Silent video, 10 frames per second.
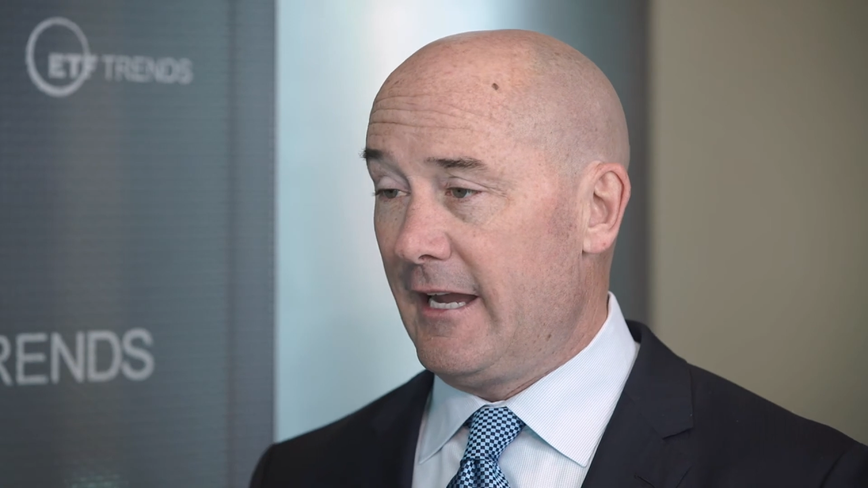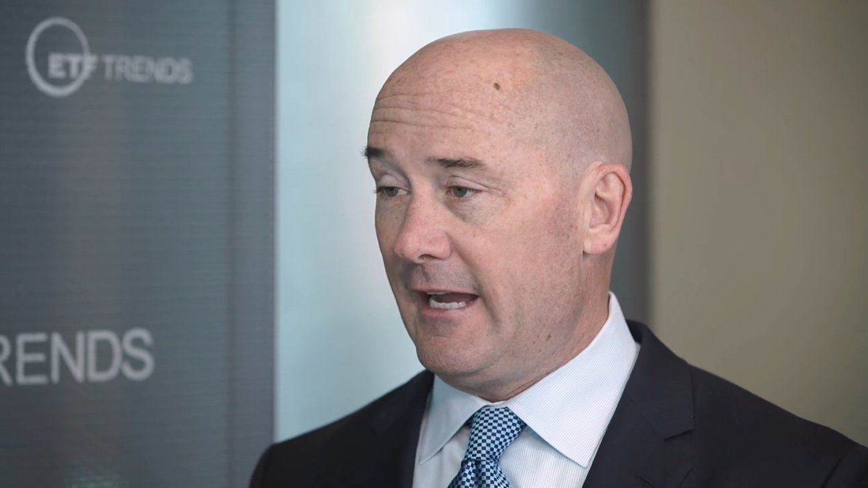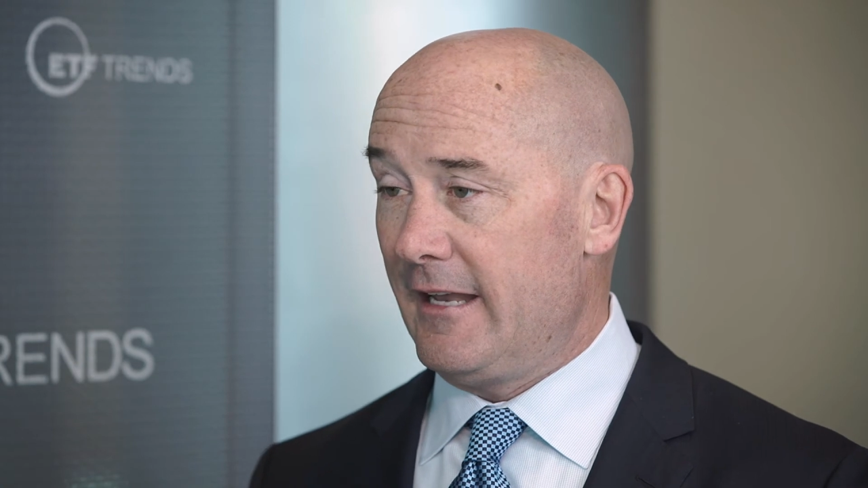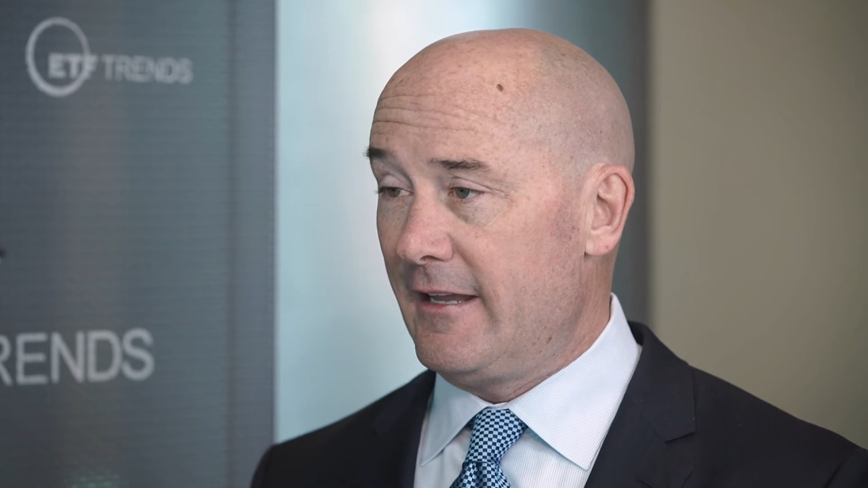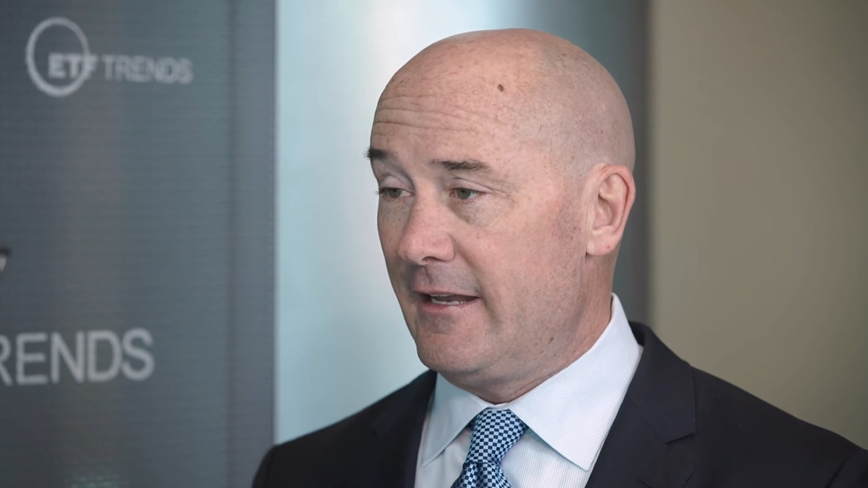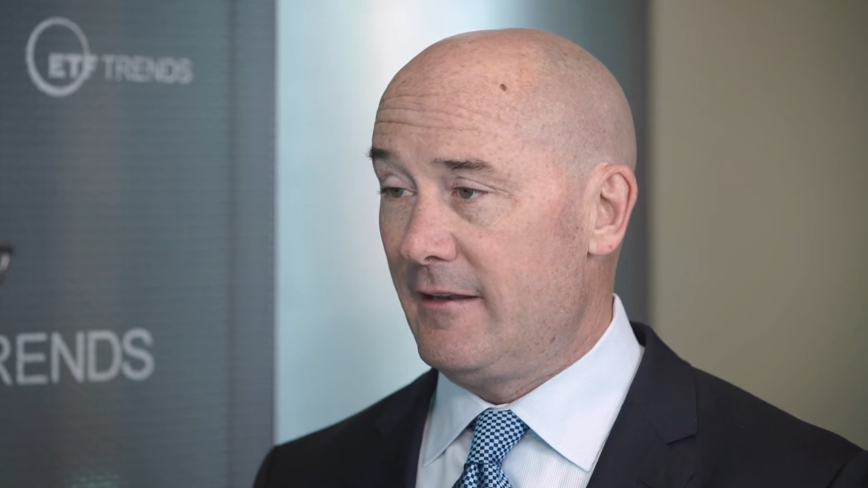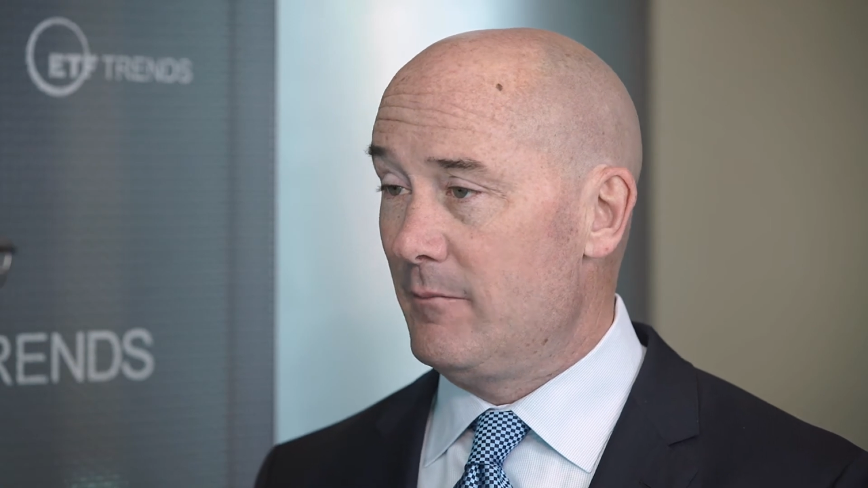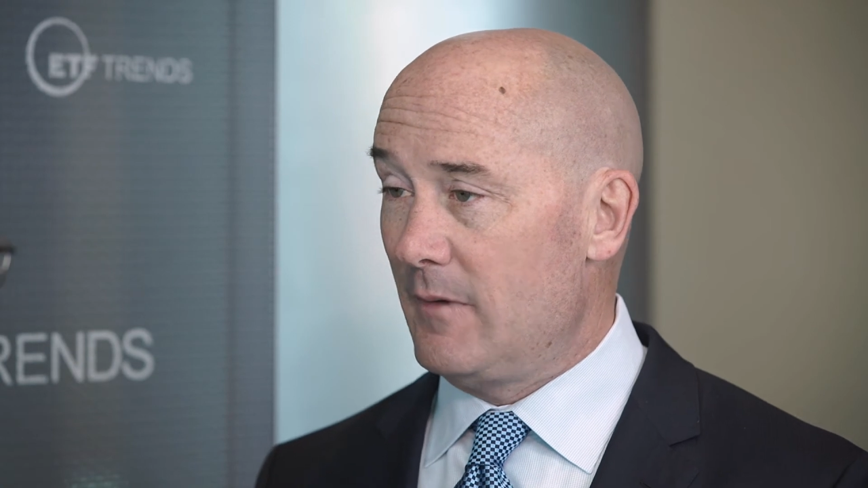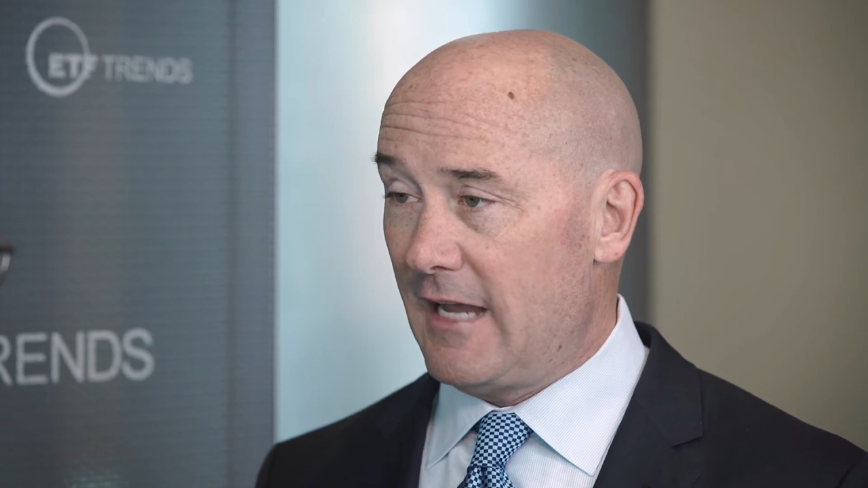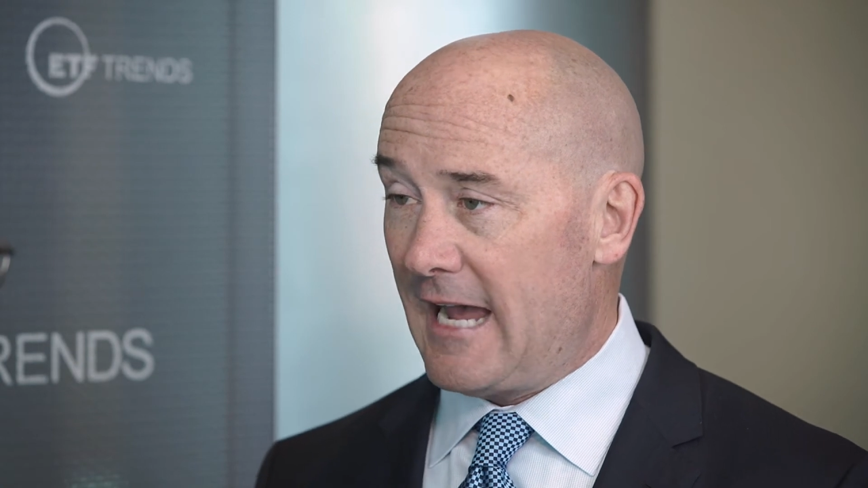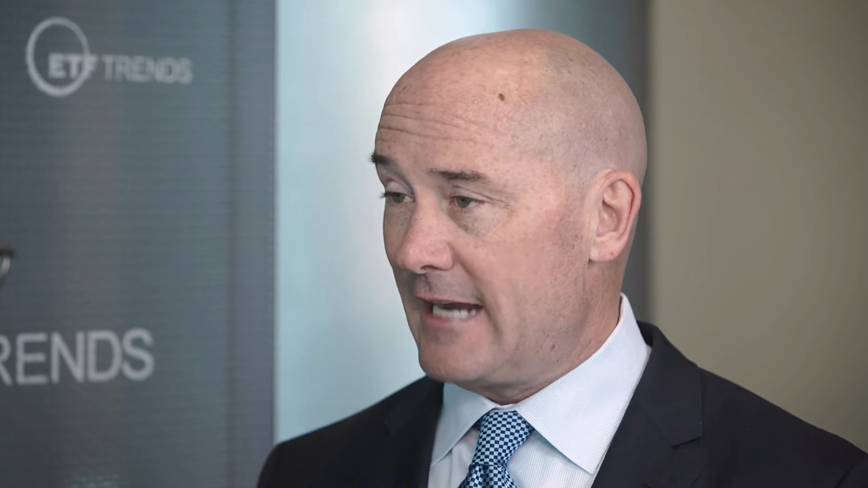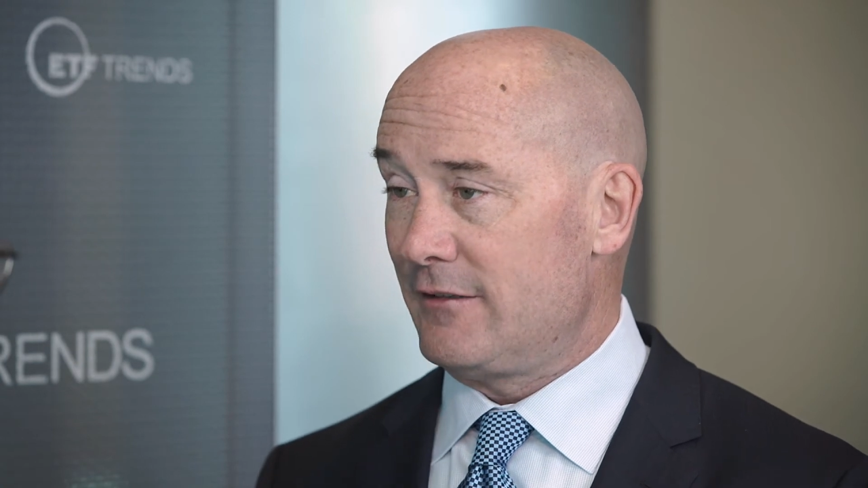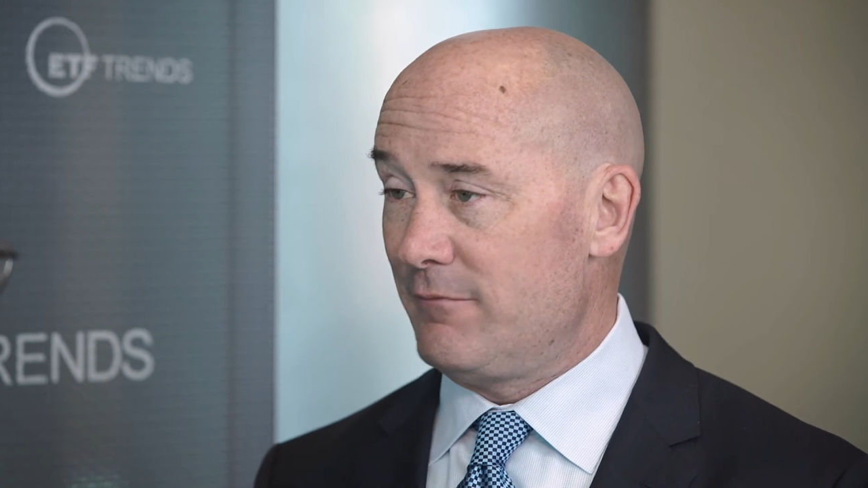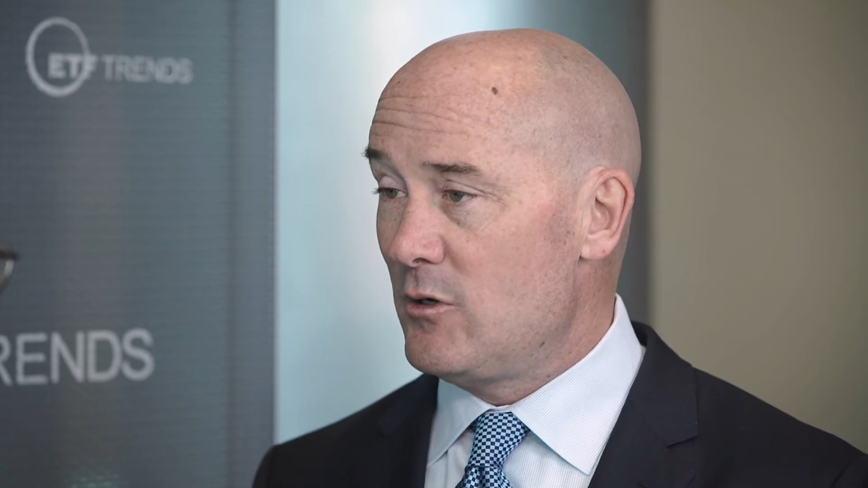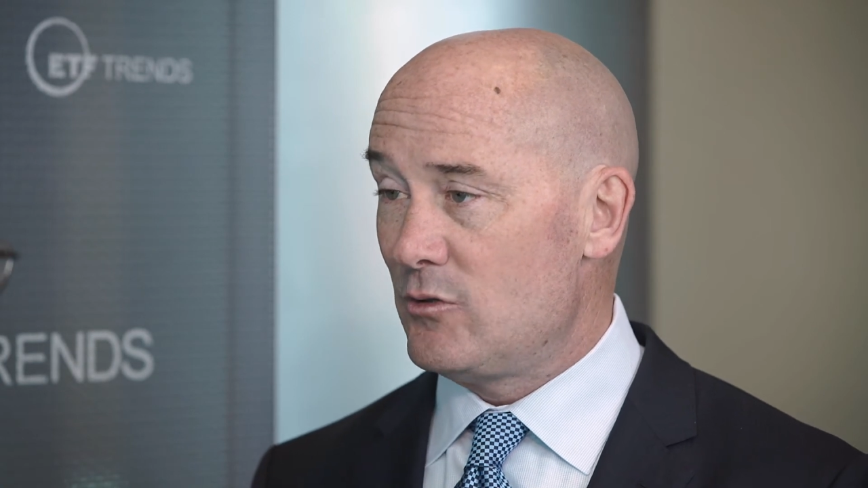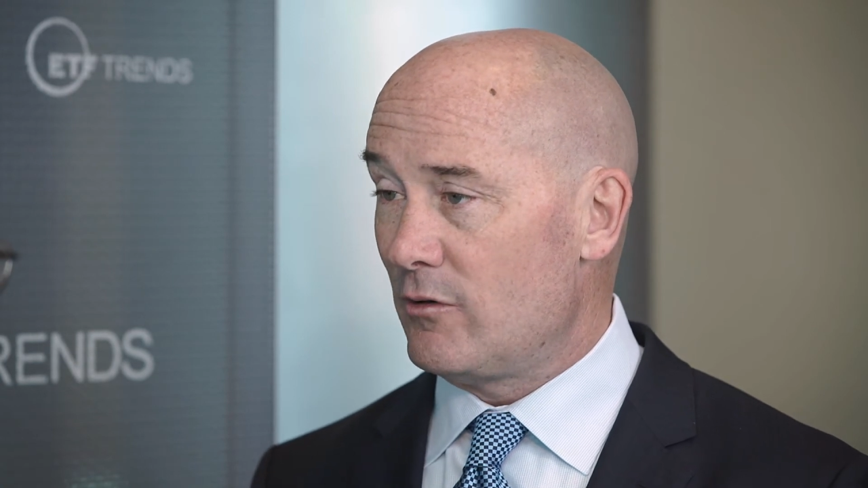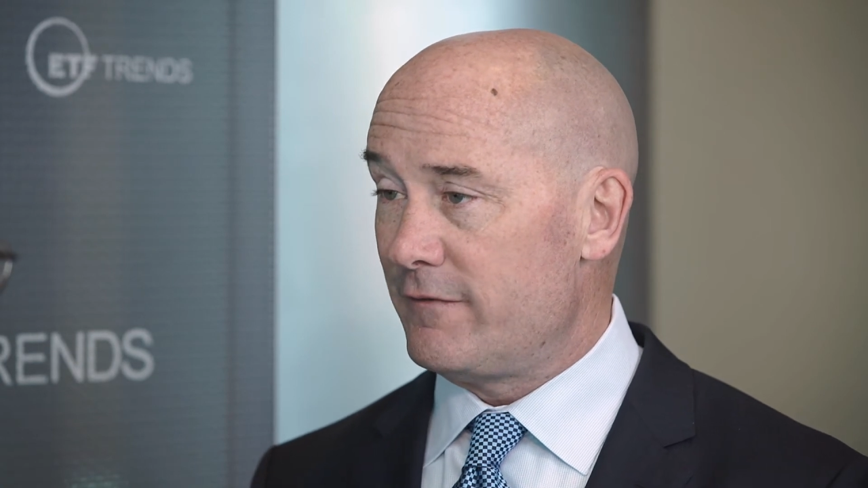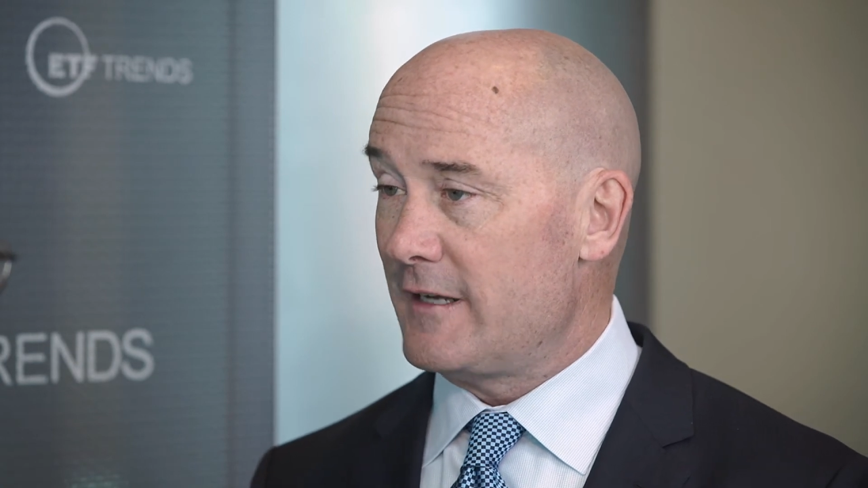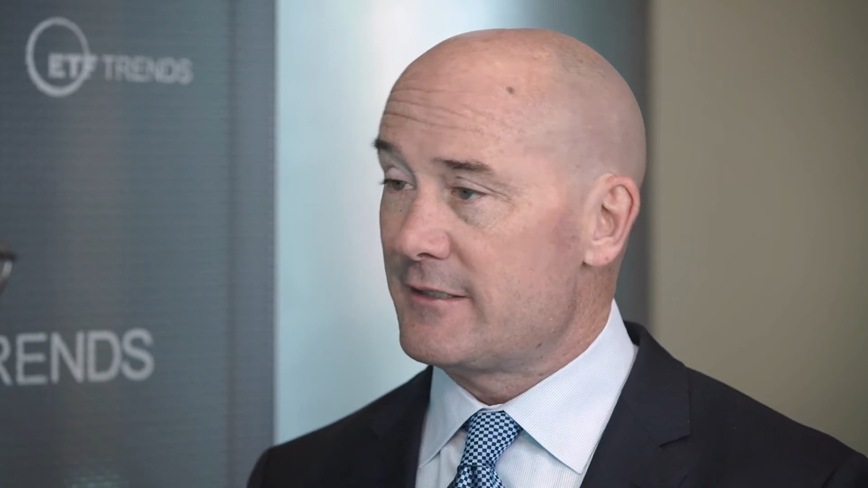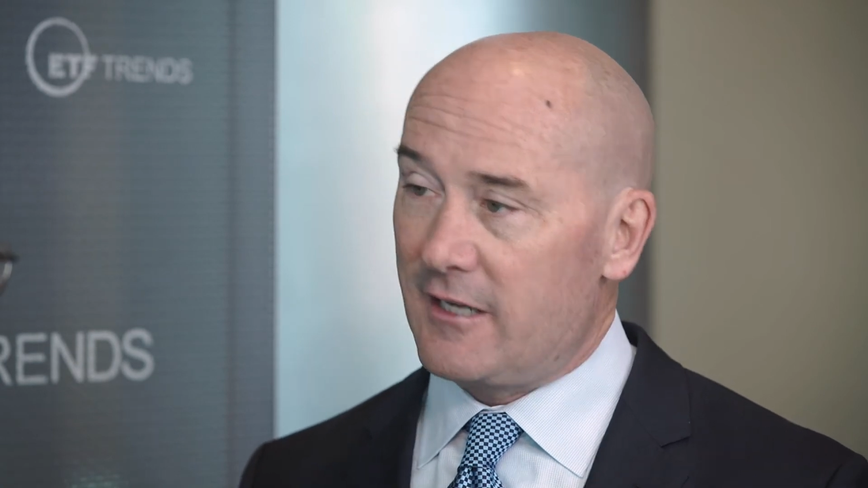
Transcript: and then active mutual funds